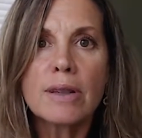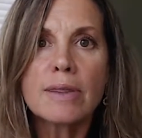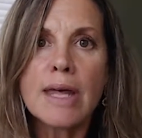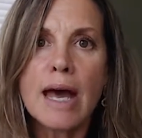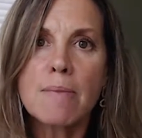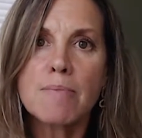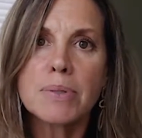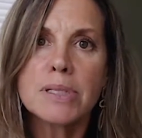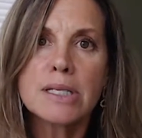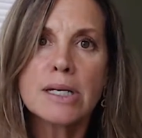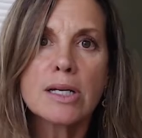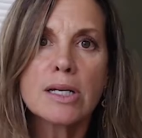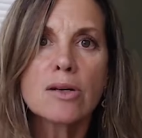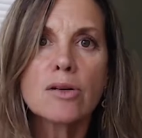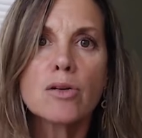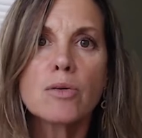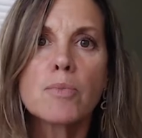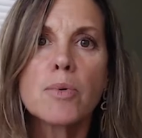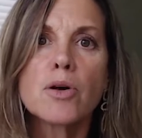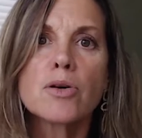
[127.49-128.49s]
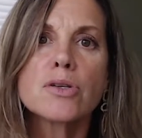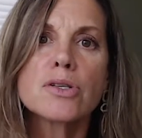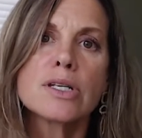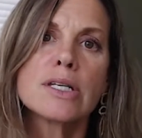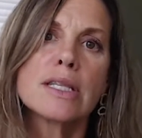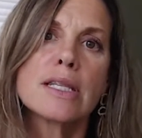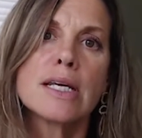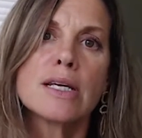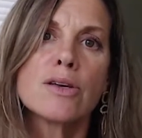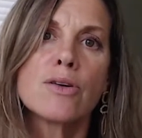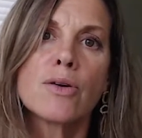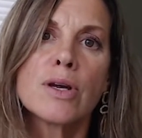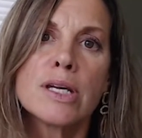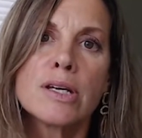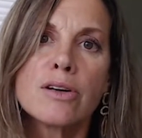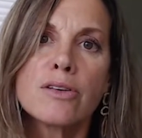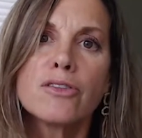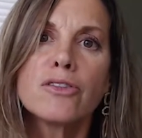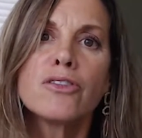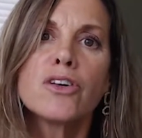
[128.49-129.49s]
that particular person that you're
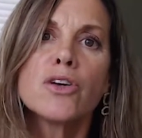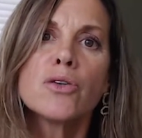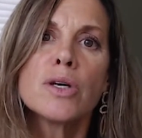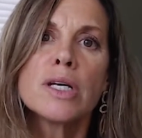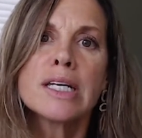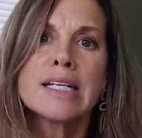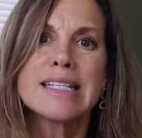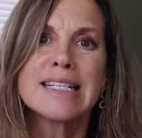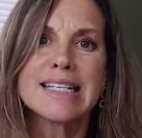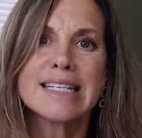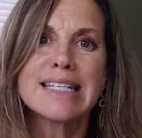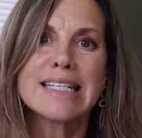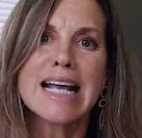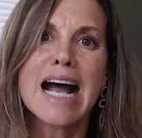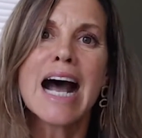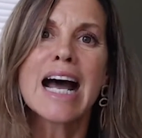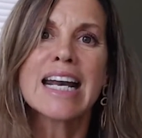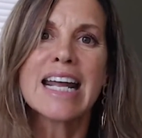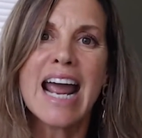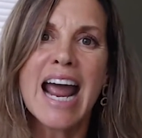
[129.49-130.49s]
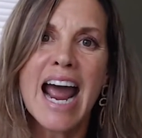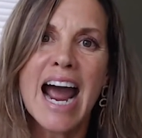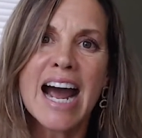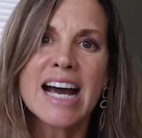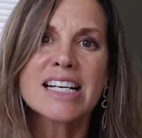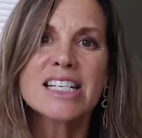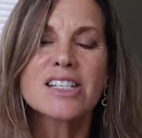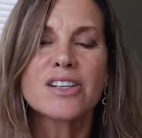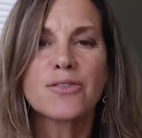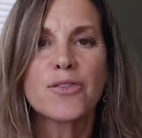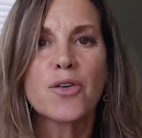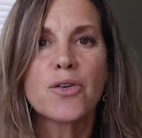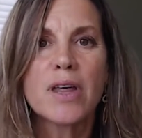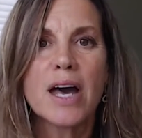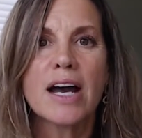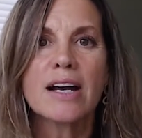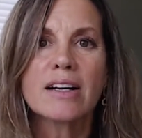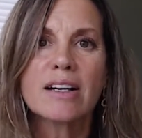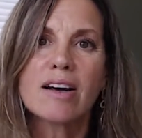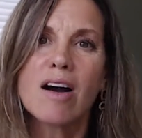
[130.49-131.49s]
interviewing does not ask for
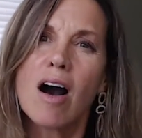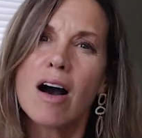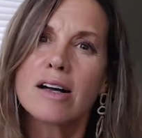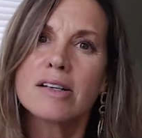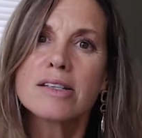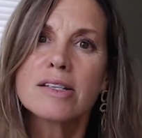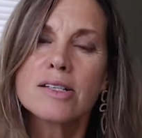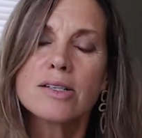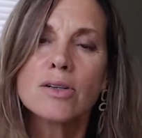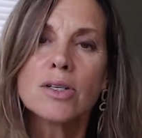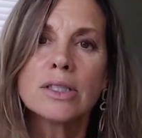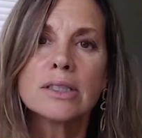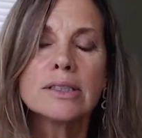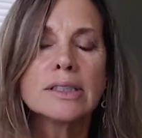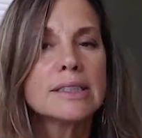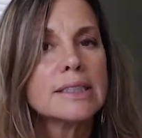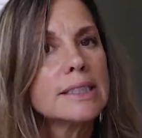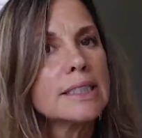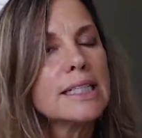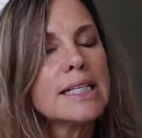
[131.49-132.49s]
that consult,